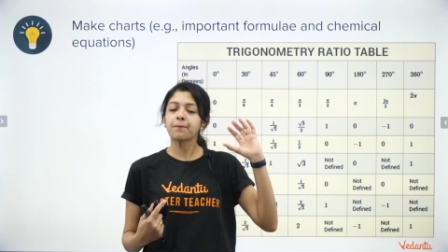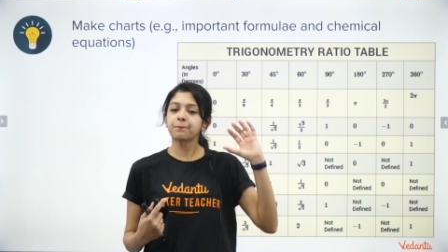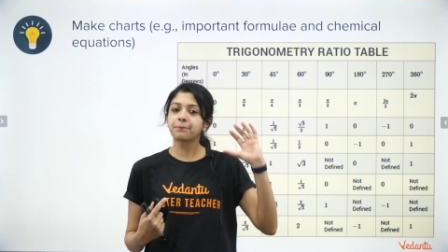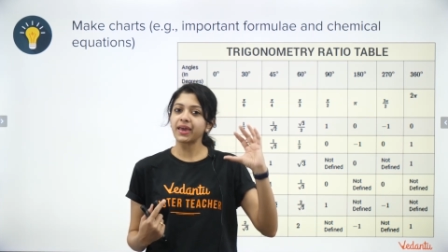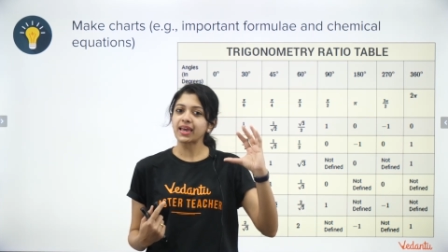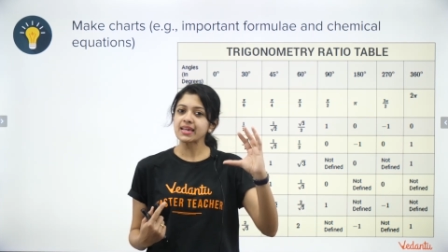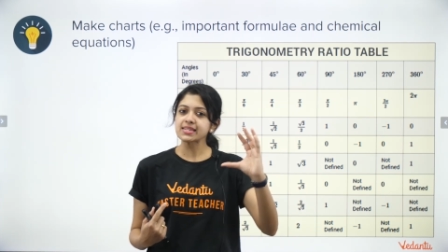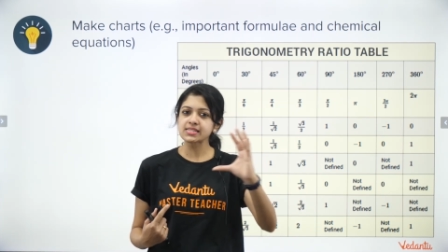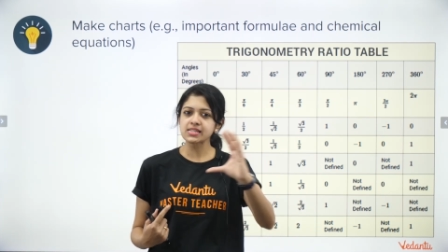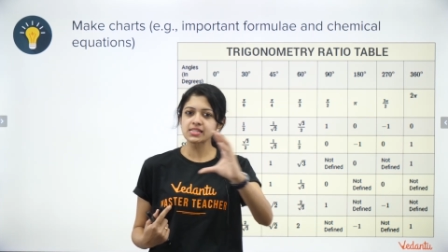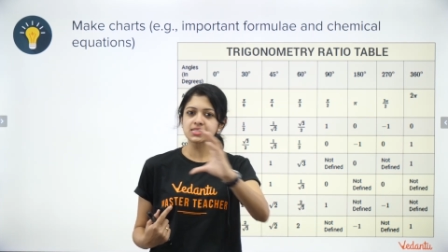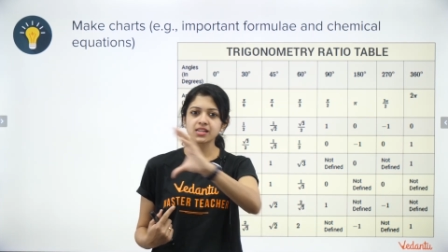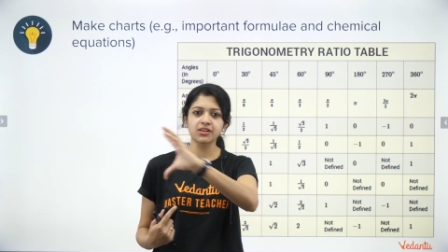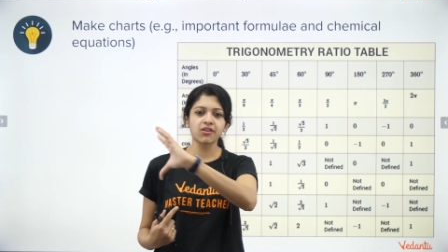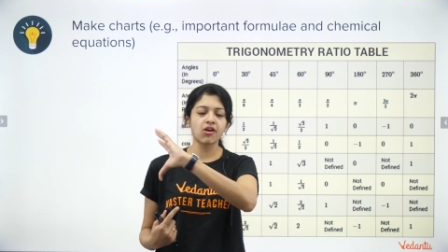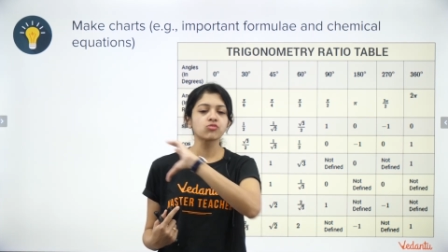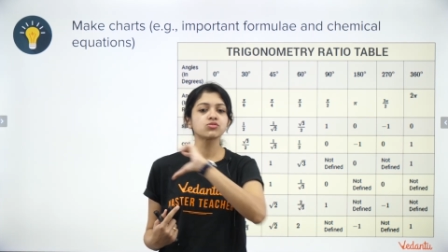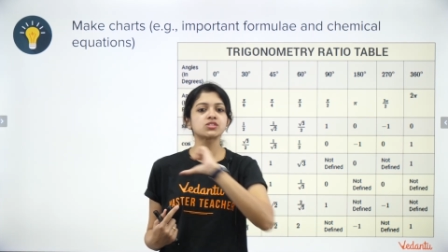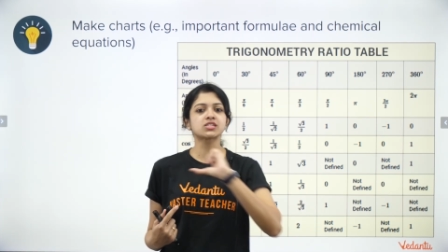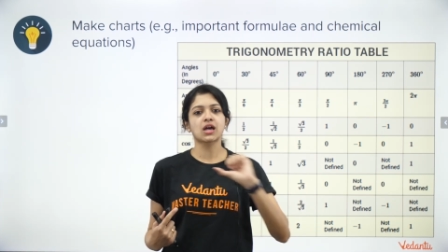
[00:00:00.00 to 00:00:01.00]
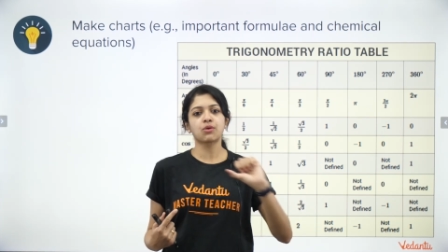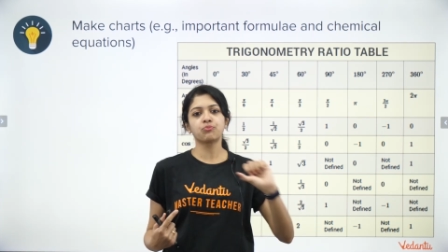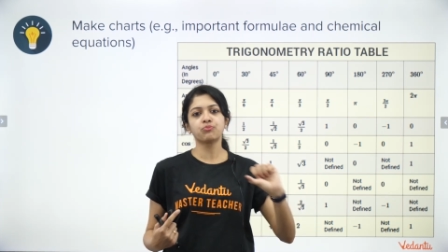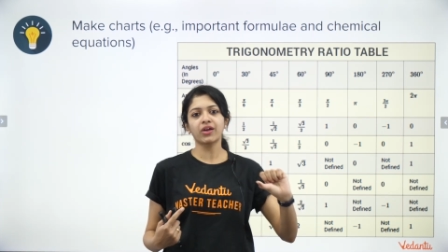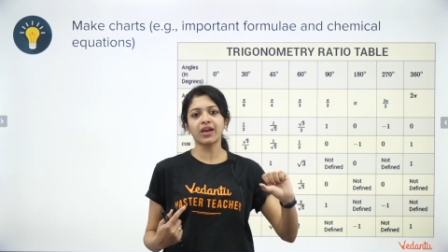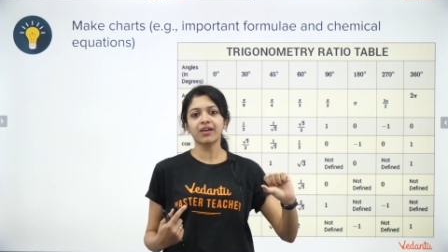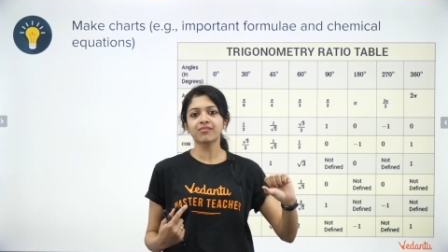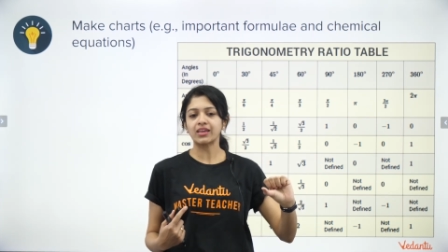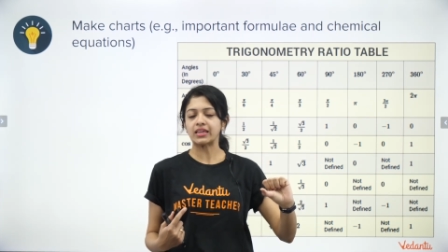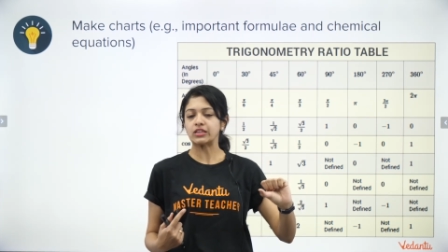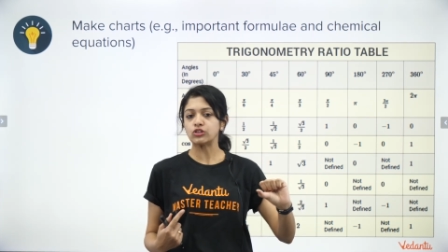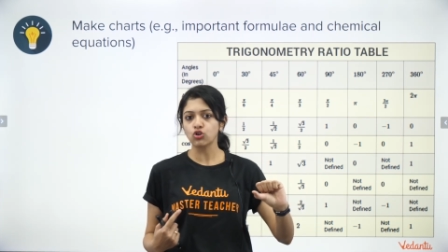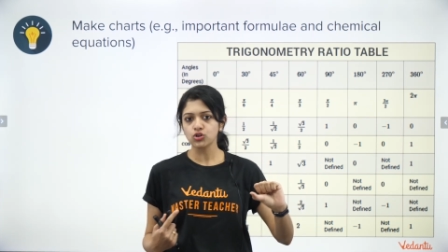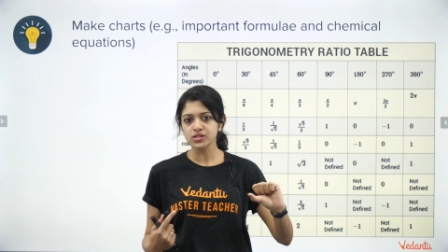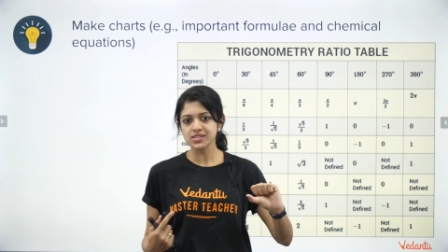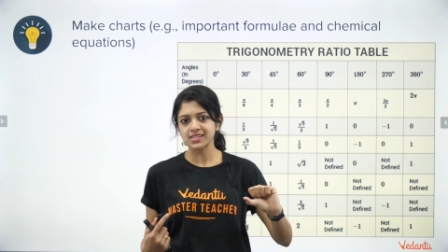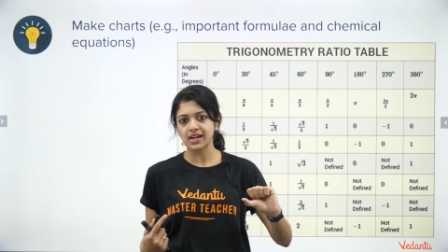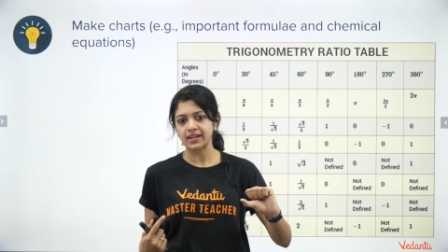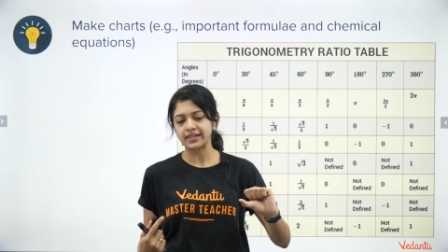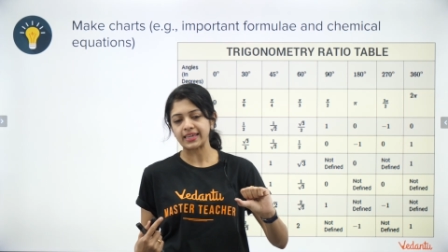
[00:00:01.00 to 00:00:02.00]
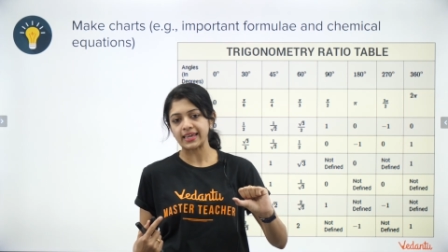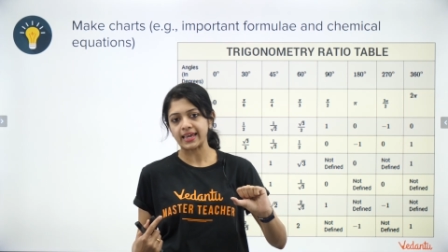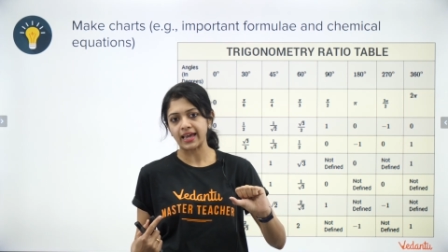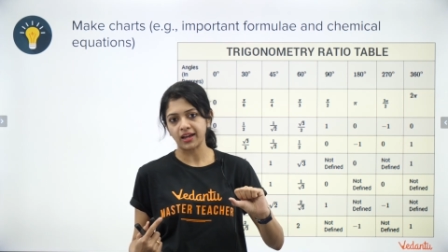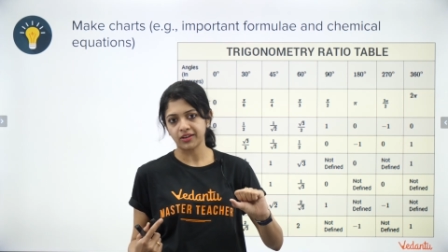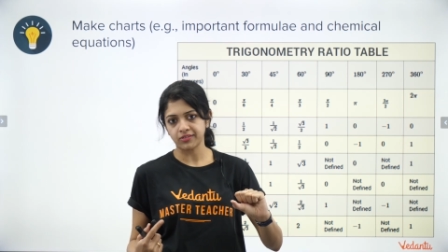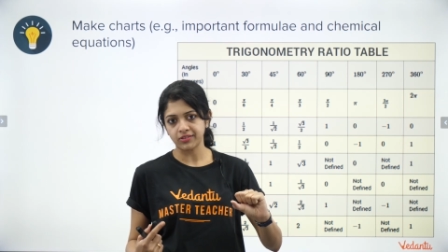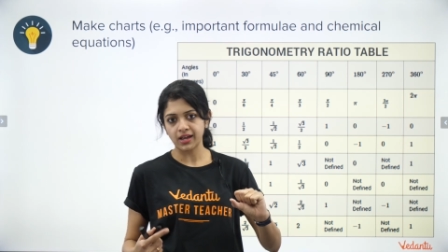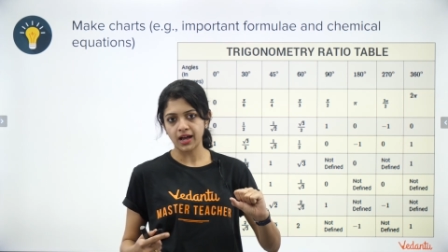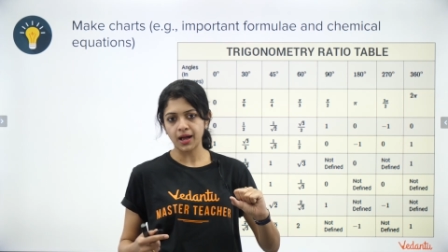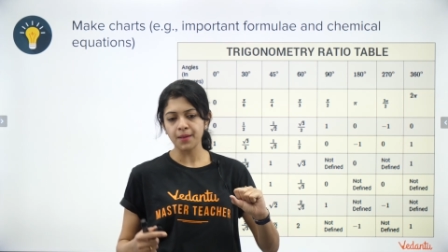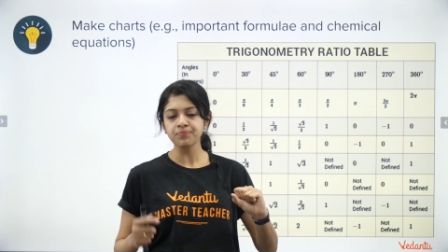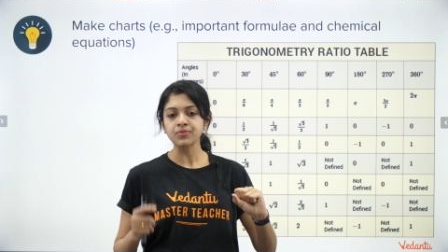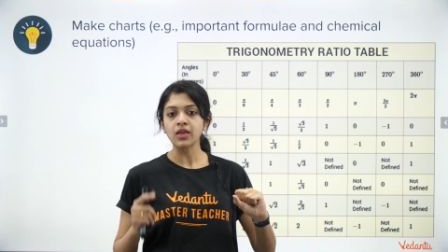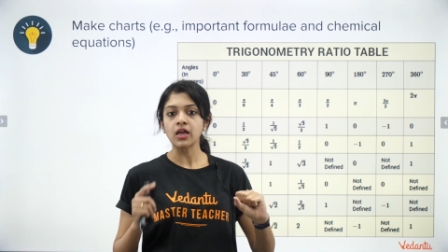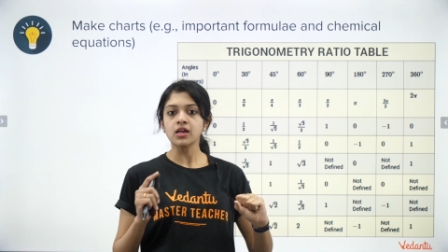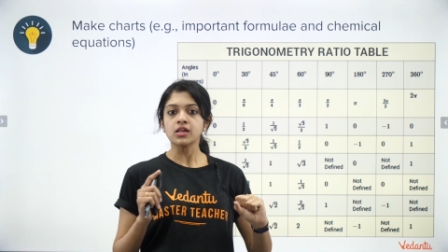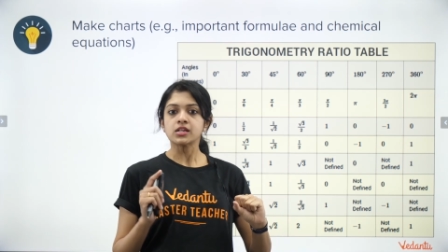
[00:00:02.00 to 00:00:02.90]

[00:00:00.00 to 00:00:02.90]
paste it around somewhere in your study area